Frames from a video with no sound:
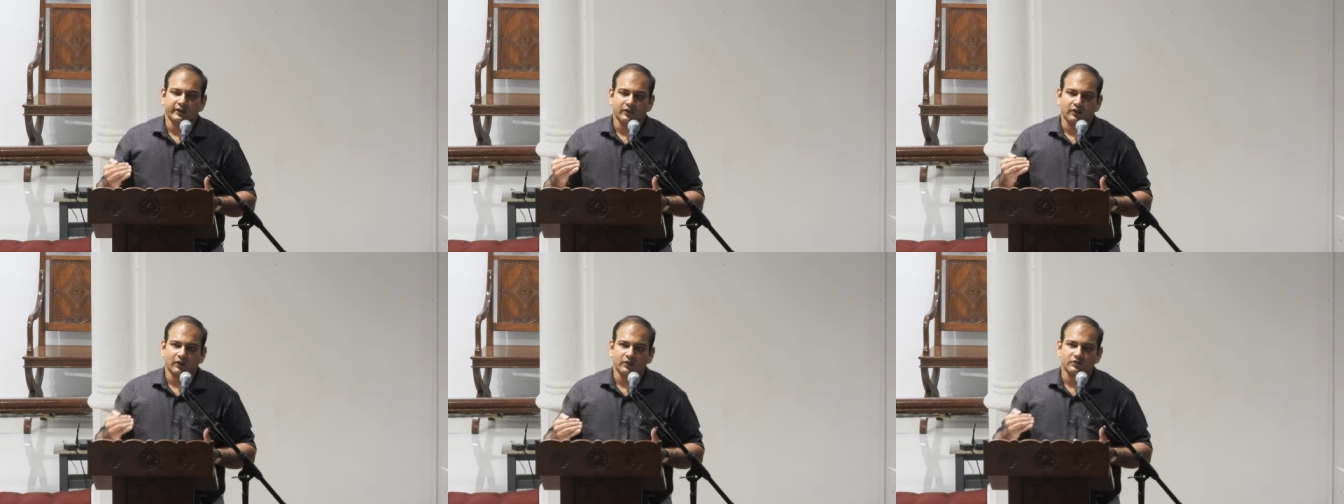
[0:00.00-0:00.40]

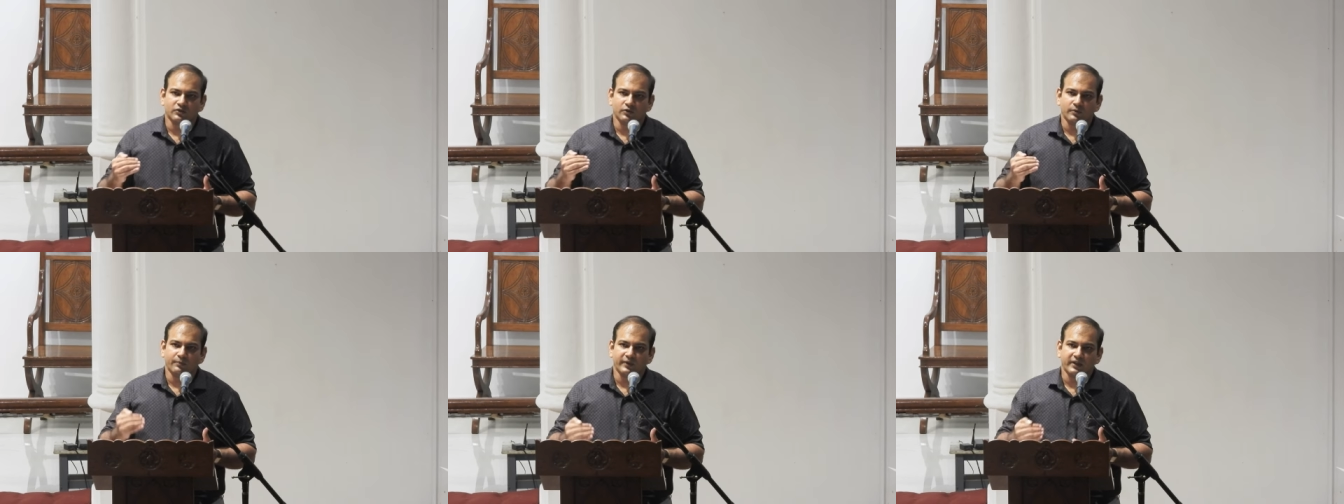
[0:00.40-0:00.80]
it will
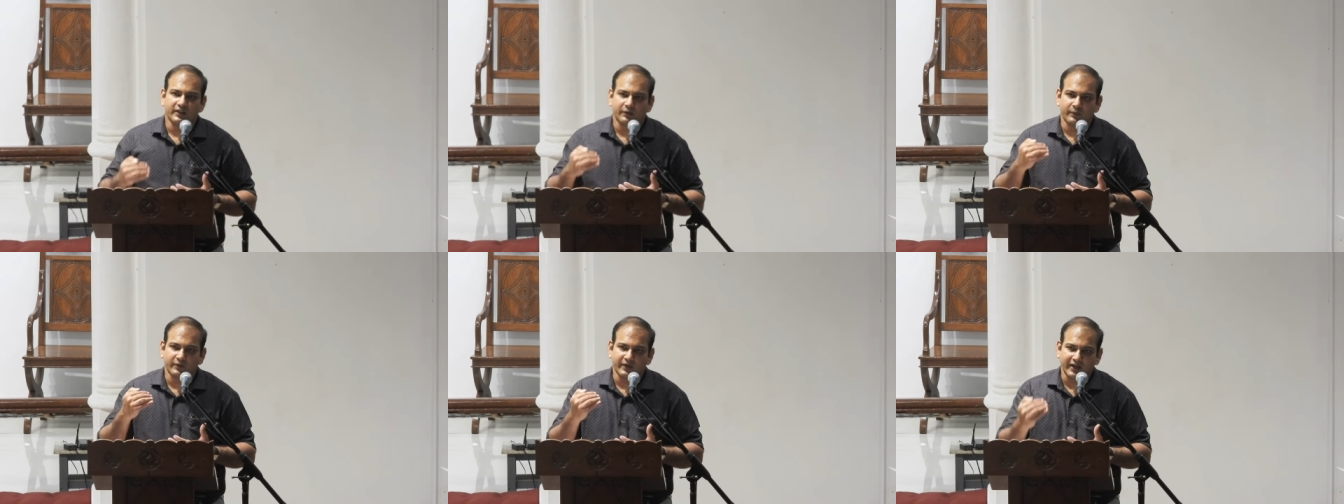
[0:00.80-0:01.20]
also
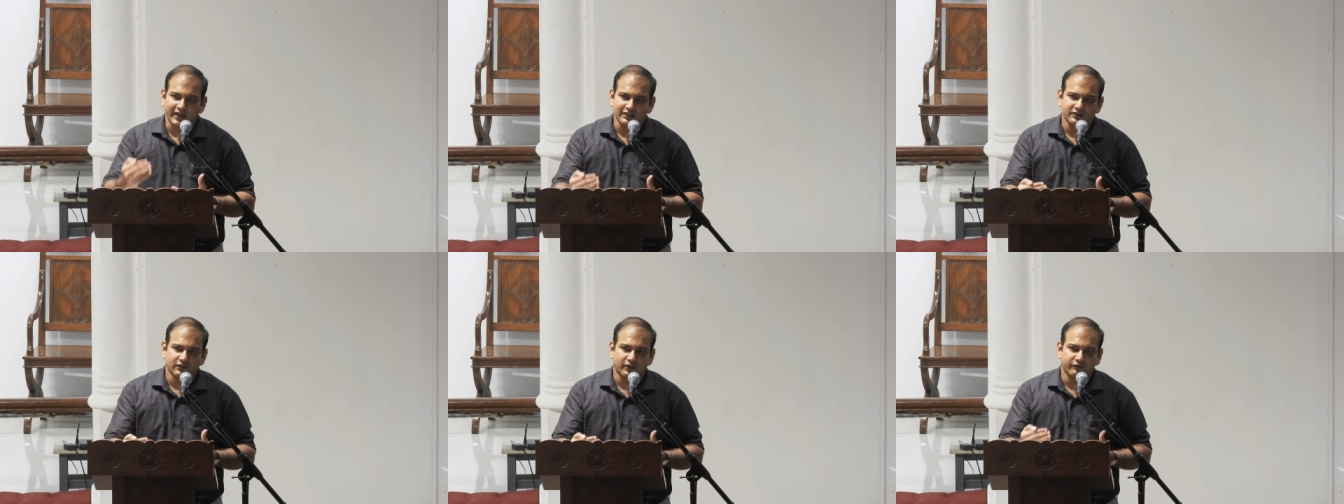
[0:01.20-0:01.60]
be that when we
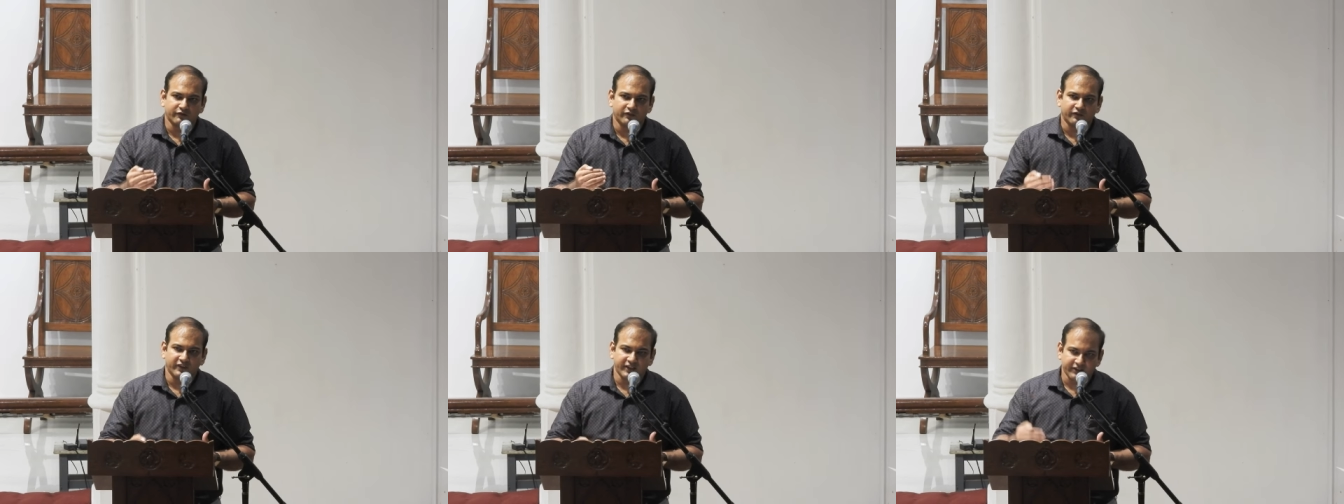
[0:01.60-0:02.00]
ask the
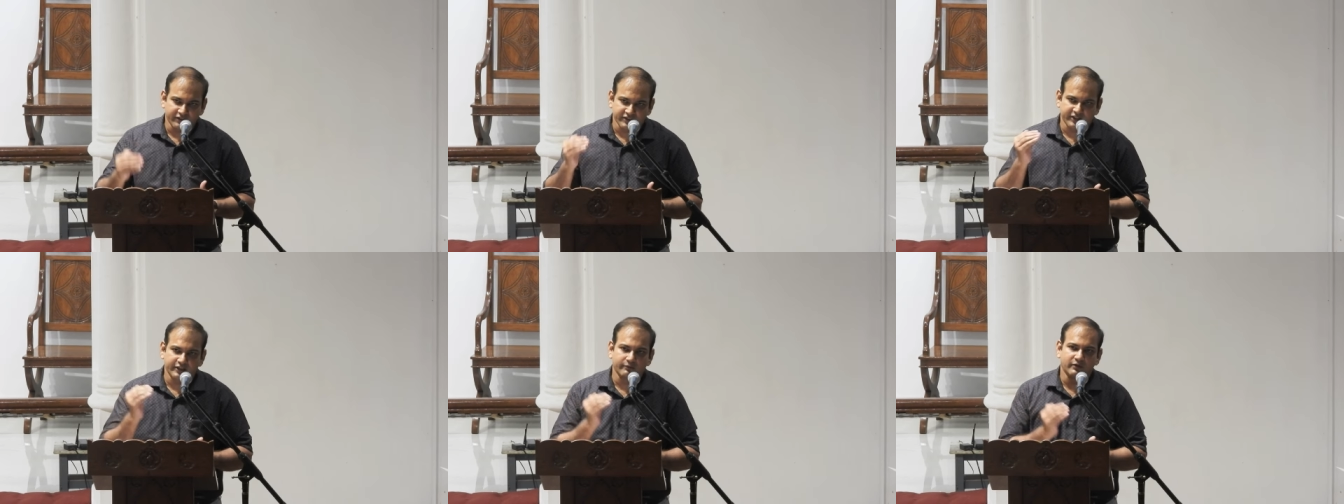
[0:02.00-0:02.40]
Lord for
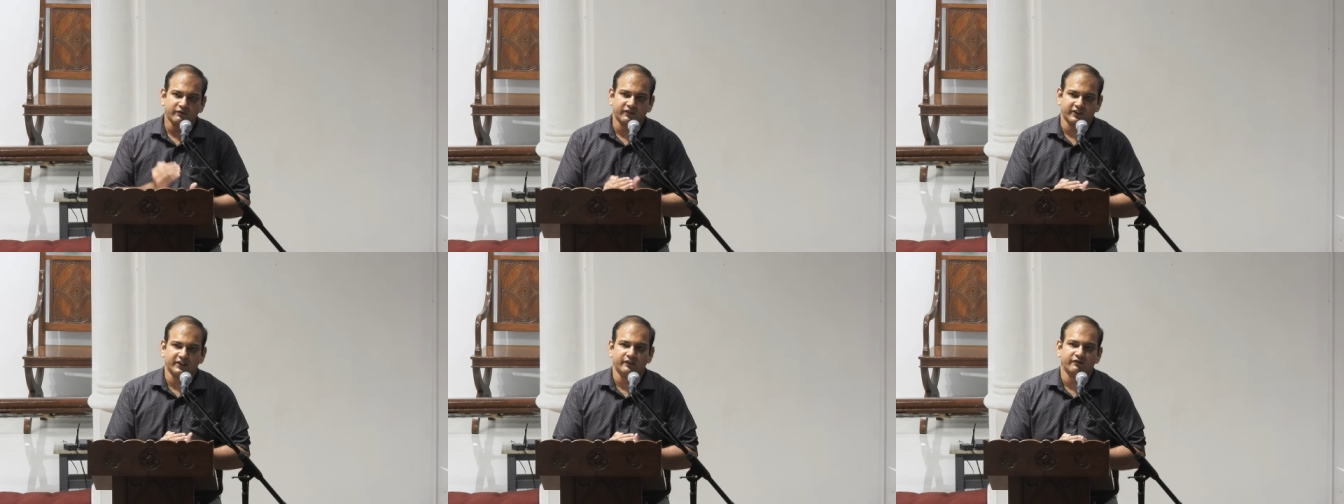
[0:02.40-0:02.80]
forgiveness, He
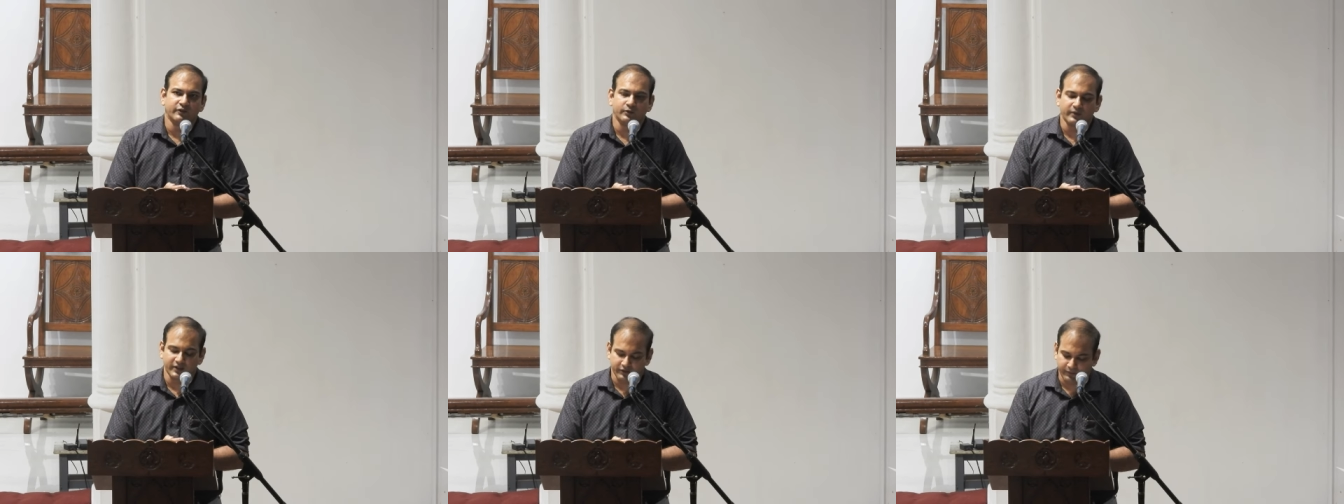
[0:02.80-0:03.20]
will
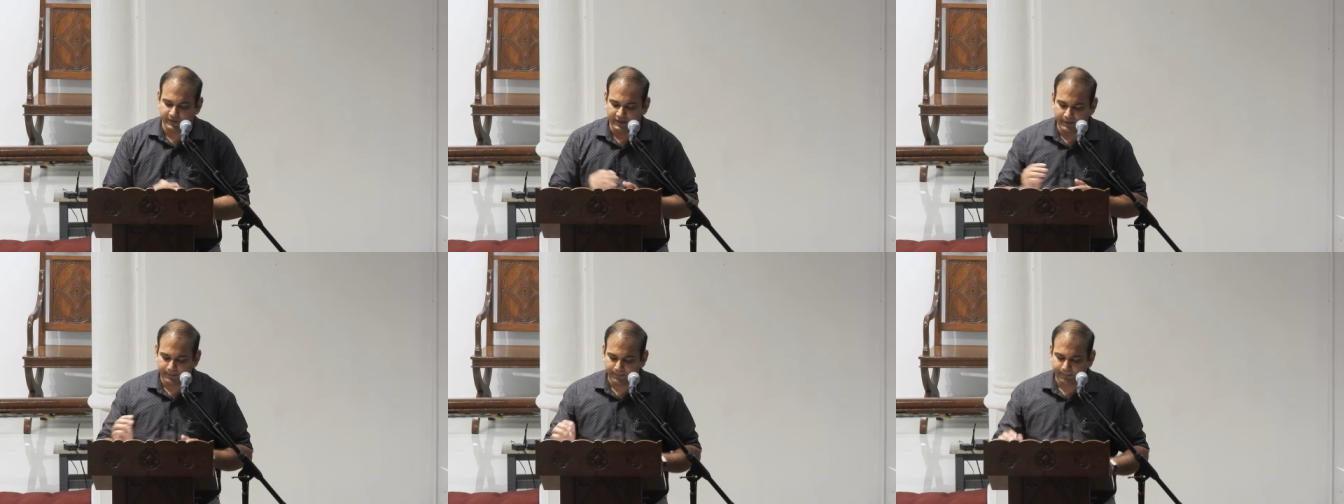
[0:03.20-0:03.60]
forgive you as
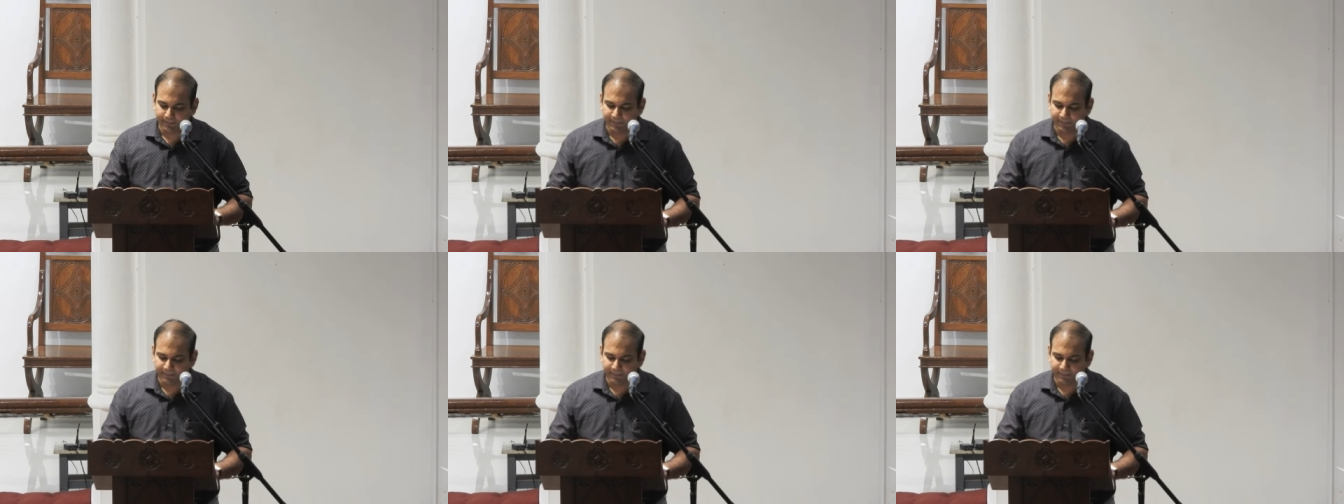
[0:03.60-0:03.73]
well.